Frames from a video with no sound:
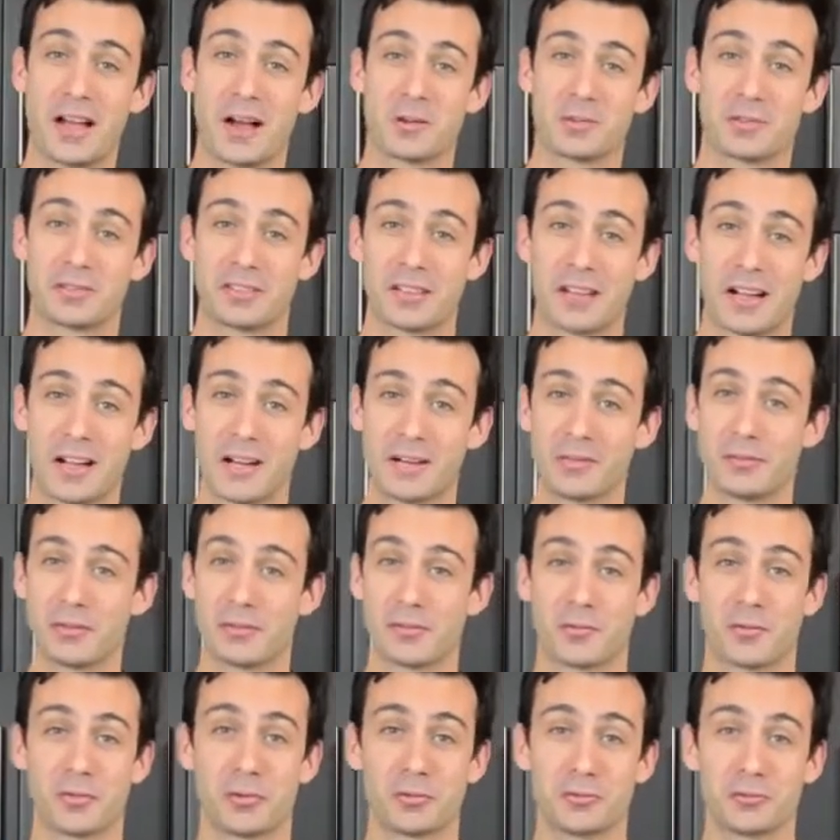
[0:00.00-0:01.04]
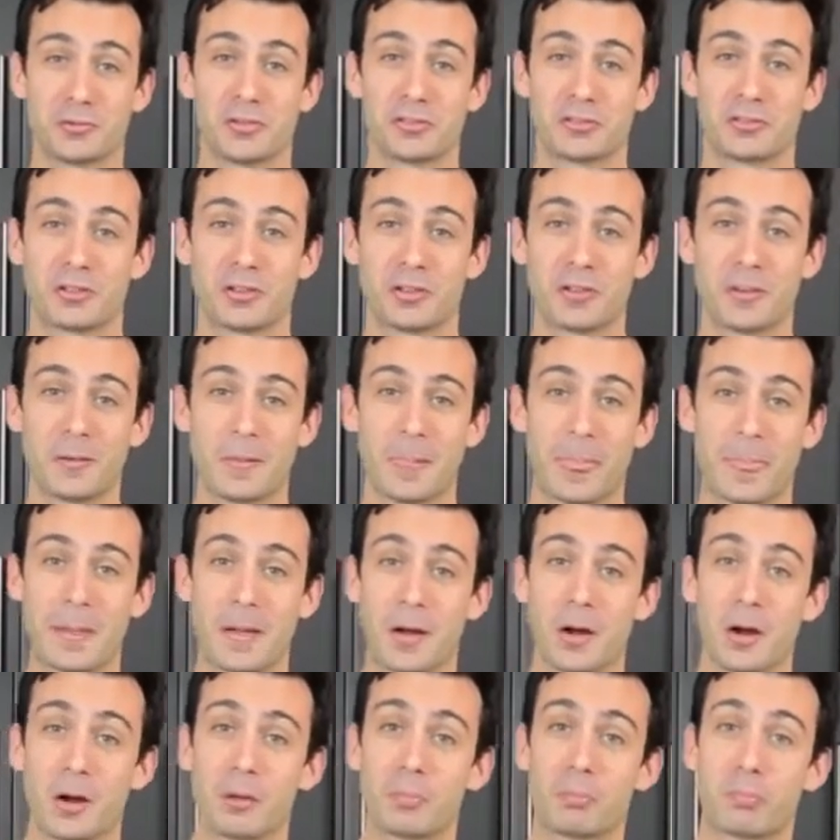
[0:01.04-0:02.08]
outside of your frozen dessert,
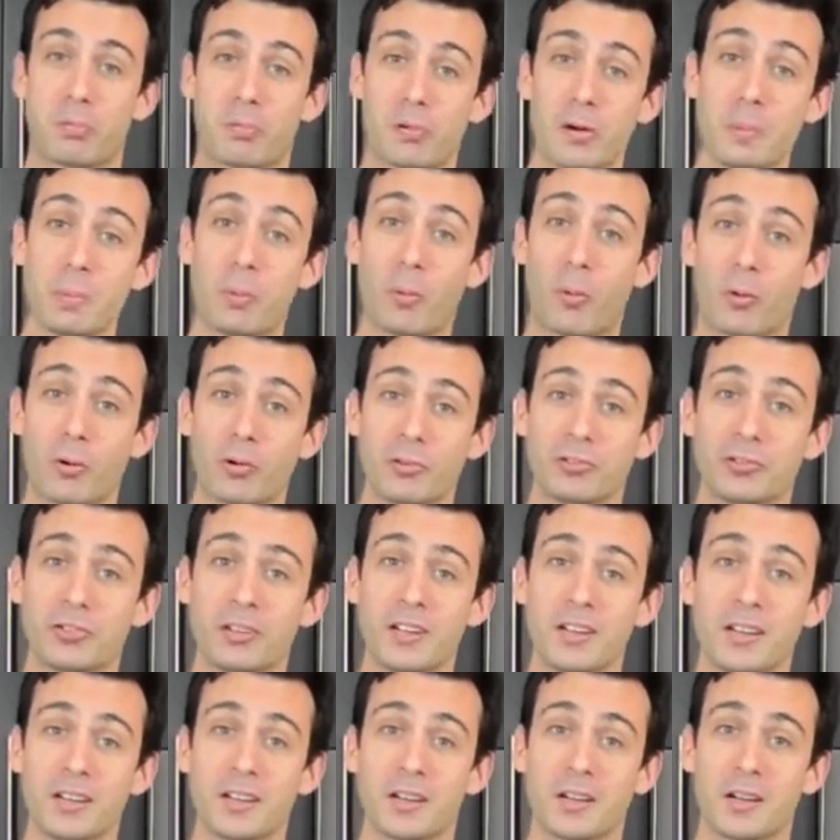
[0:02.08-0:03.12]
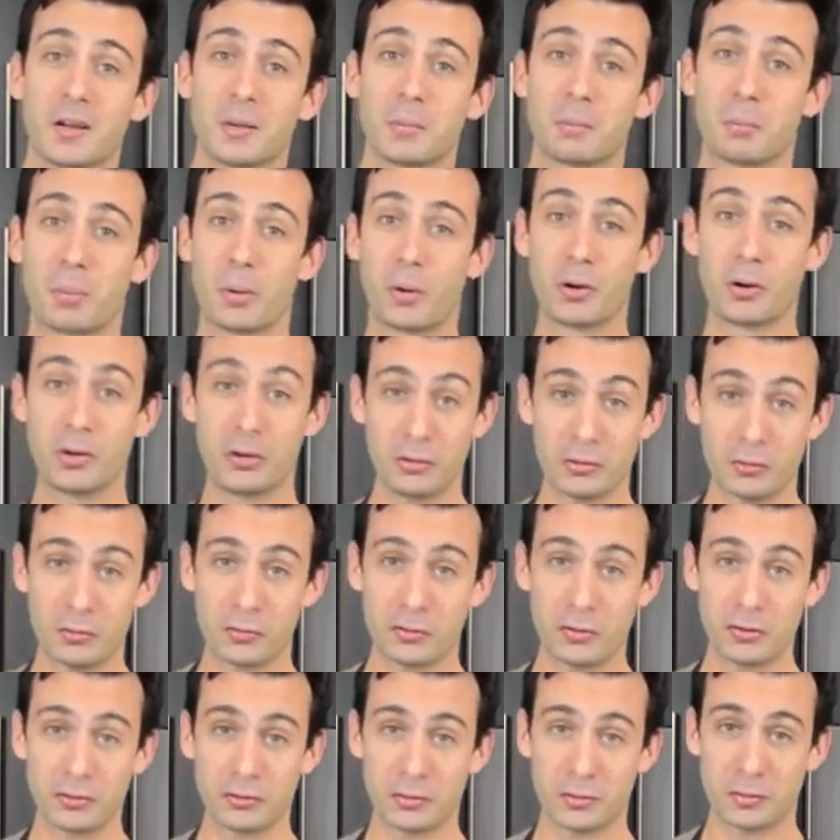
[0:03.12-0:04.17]
pre-portion it, put it in the
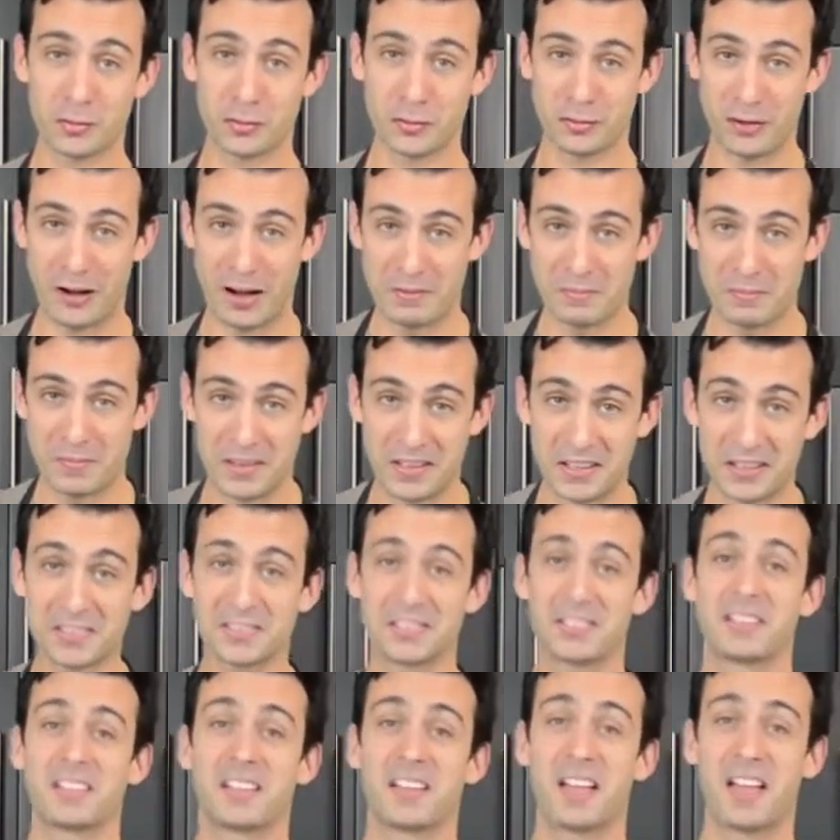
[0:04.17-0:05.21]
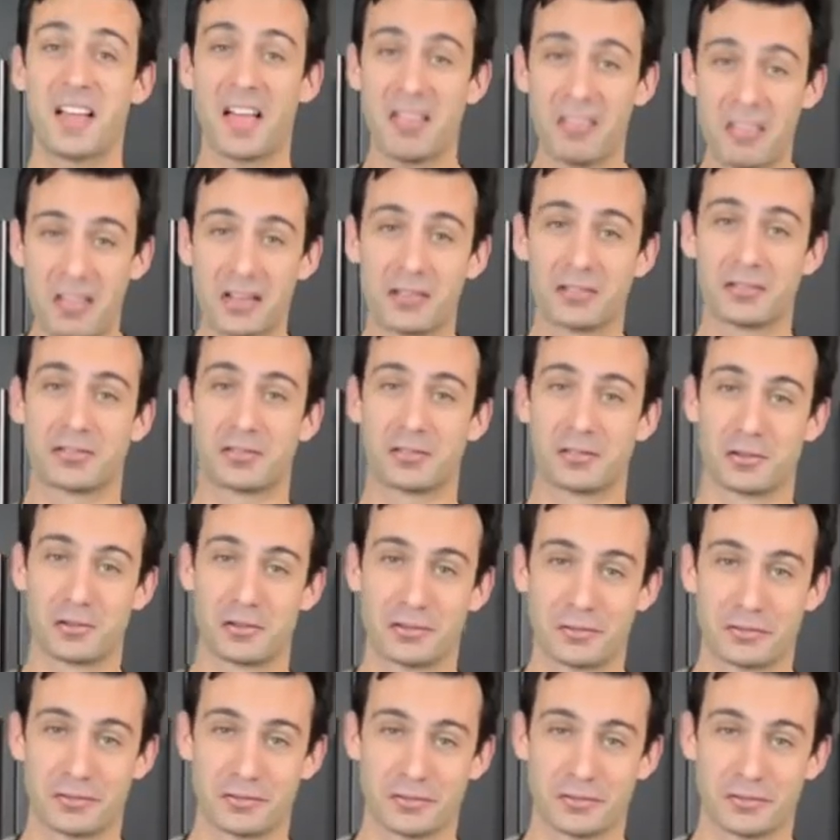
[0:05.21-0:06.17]
freezer for 5 minutes, and then serve.